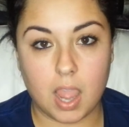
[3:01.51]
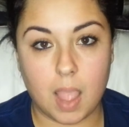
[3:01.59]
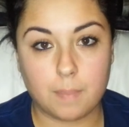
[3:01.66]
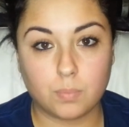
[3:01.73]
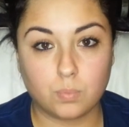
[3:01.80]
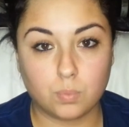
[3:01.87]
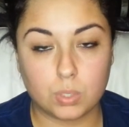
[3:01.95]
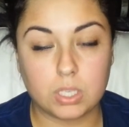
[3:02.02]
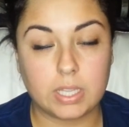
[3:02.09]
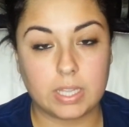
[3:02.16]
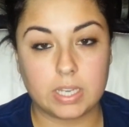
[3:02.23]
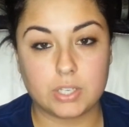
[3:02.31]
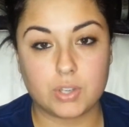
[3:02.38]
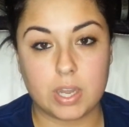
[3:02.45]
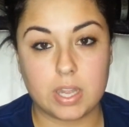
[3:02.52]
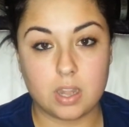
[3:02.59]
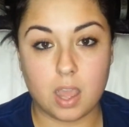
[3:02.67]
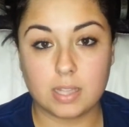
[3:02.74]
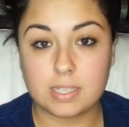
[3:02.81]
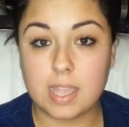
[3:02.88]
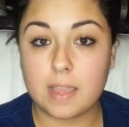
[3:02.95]
I'm really gonna try
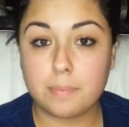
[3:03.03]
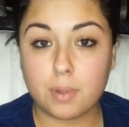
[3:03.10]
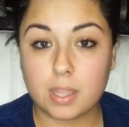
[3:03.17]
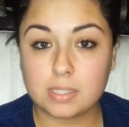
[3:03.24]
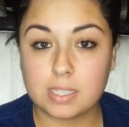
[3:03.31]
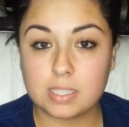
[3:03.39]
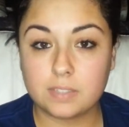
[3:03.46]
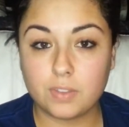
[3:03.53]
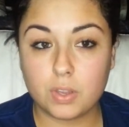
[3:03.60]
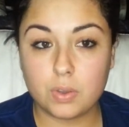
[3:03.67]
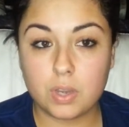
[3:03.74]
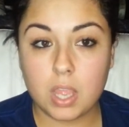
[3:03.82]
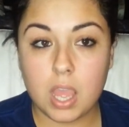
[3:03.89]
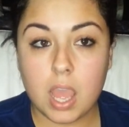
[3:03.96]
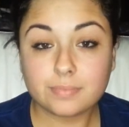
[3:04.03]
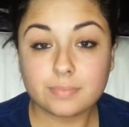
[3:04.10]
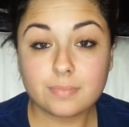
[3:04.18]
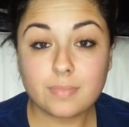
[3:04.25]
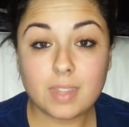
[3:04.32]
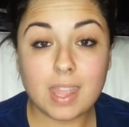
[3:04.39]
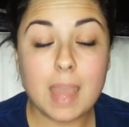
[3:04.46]
not to have processed food.
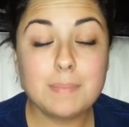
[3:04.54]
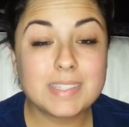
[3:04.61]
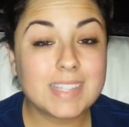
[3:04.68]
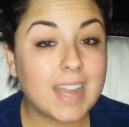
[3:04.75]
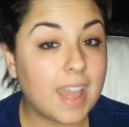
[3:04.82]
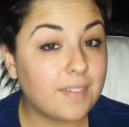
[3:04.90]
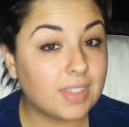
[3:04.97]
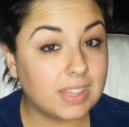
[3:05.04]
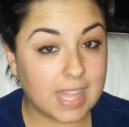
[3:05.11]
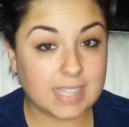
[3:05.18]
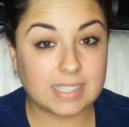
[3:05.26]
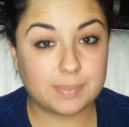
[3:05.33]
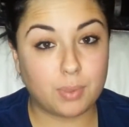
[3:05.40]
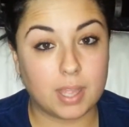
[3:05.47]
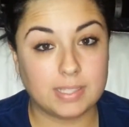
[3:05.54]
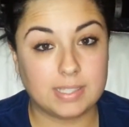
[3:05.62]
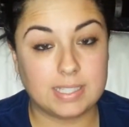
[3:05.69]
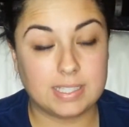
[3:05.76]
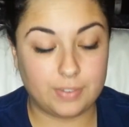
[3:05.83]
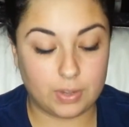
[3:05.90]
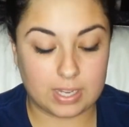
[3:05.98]
I'm just gonna have less
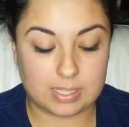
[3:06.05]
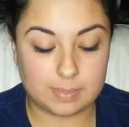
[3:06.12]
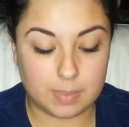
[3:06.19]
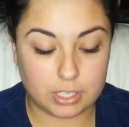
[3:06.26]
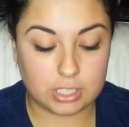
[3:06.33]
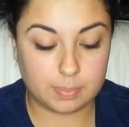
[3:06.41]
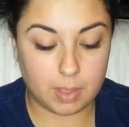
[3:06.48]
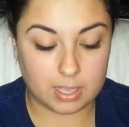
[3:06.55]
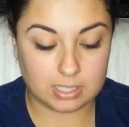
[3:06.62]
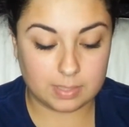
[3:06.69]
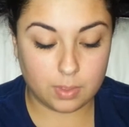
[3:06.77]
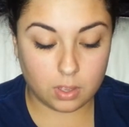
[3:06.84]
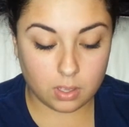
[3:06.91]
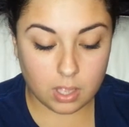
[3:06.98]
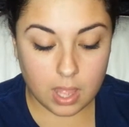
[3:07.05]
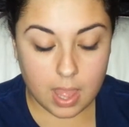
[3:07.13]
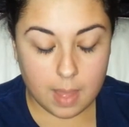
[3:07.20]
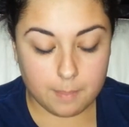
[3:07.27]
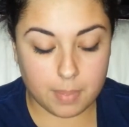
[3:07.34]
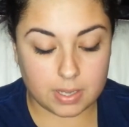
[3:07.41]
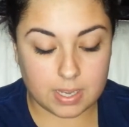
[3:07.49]
processed food as much as possible,
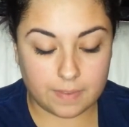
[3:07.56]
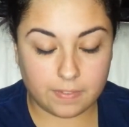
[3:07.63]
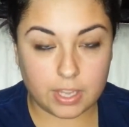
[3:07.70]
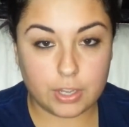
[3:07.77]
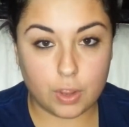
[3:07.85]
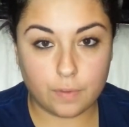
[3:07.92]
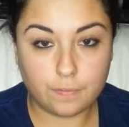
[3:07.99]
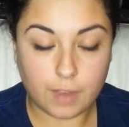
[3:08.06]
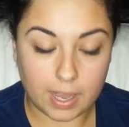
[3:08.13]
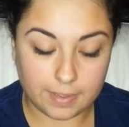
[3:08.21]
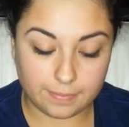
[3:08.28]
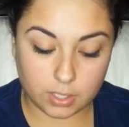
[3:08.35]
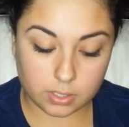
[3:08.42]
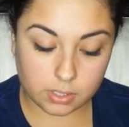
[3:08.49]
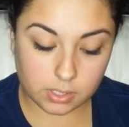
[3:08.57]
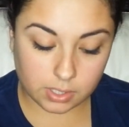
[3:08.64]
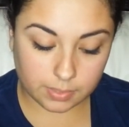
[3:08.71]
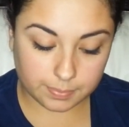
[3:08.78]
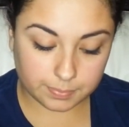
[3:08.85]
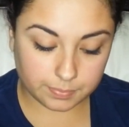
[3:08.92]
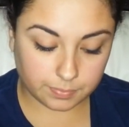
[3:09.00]
but definitely no fried foods.
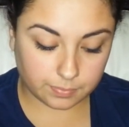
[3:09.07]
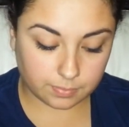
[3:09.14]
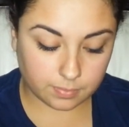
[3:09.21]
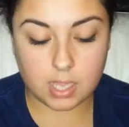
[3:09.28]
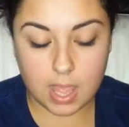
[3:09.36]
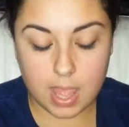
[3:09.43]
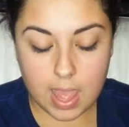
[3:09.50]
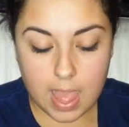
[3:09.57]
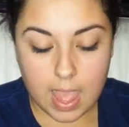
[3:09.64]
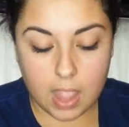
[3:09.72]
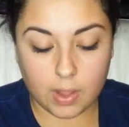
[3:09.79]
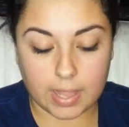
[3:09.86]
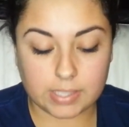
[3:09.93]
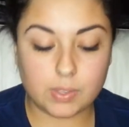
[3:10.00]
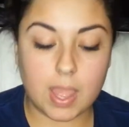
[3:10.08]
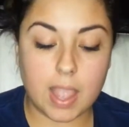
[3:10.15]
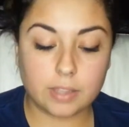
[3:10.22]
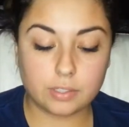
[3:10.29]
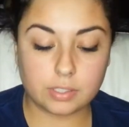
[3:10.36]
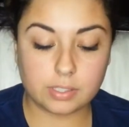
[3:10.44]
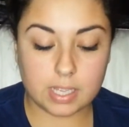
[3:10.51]
Okay, so
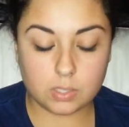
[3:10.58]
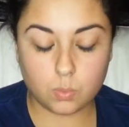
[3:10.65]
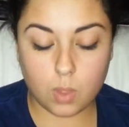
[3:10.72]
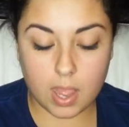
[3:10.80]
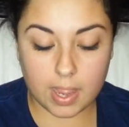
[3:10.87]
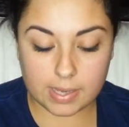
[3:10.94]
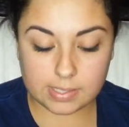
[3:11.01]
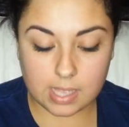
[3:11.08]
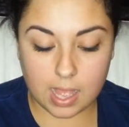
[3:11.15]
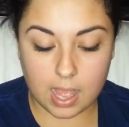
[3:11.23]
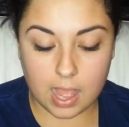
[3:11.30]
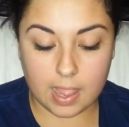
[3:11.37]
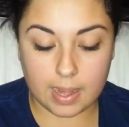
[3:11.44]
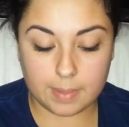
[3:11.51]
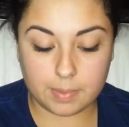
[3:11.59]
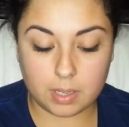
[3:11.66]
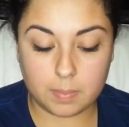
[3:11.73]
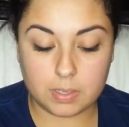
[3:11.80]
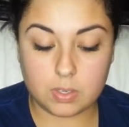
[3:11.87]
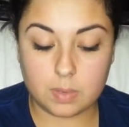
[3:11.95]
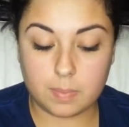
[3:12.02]
exercise wise, I'm going
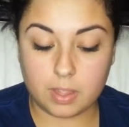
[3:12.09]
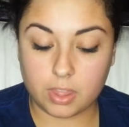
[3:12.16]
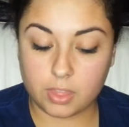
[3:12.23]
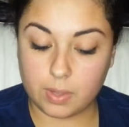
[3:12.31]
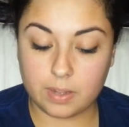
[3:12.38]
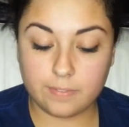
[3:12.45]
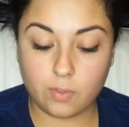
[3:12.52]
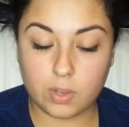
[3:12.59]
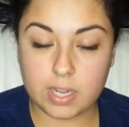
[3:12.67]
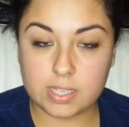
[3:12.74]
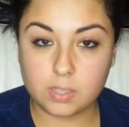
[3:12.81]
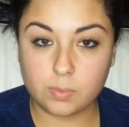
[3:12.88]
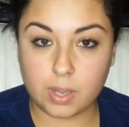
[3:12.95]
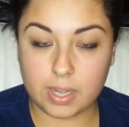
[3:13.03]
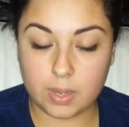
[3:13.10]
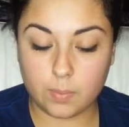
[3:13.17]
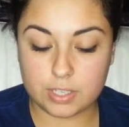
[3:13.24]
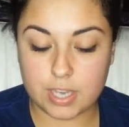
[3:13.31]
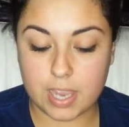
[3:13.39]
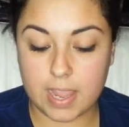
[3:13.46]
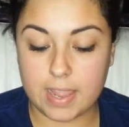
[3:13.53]
to be doing like three to four days of running,
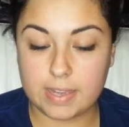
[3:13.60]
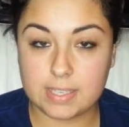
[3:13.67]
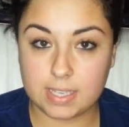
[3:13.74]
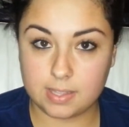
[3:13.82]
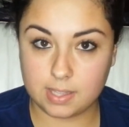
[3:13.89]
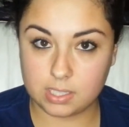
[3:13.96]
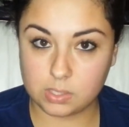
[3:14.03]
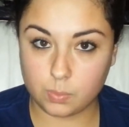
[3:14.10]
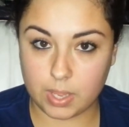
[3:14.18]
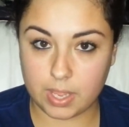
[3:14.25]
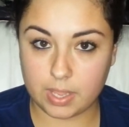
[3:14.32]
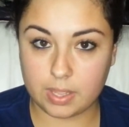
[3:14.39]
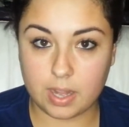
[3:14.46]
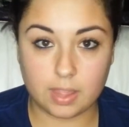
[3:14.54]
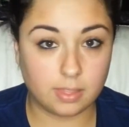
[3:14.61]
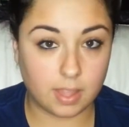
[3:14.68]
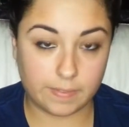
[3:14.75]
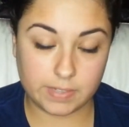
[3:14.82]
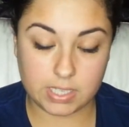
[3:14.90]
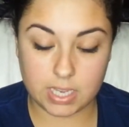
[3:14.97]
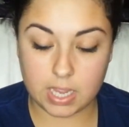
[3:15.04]
which I did this week and I
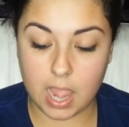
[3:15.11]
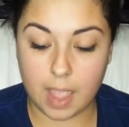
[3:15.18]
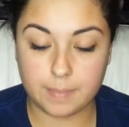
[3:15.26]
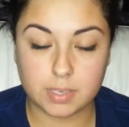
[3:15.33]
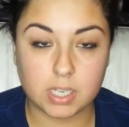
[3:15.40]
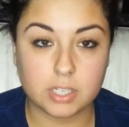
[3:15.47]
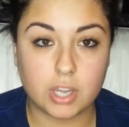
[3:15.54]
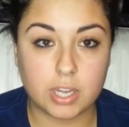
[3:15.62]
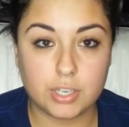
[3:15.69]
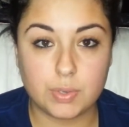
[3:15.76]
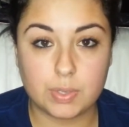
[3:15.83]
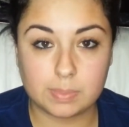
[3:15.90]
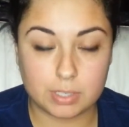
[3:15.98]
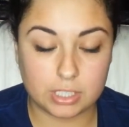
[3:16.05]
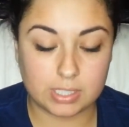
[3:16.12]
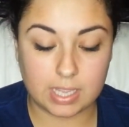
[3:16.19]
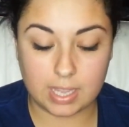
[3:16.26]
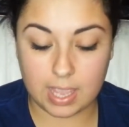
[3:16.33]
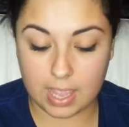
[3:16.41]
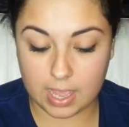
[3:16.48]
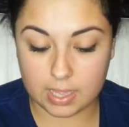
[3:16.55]
loved it. I'm going to try to do as much as I
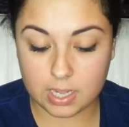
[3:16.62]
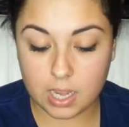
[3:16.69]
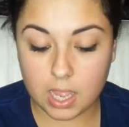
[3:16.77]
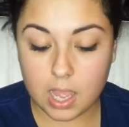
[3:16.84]
can.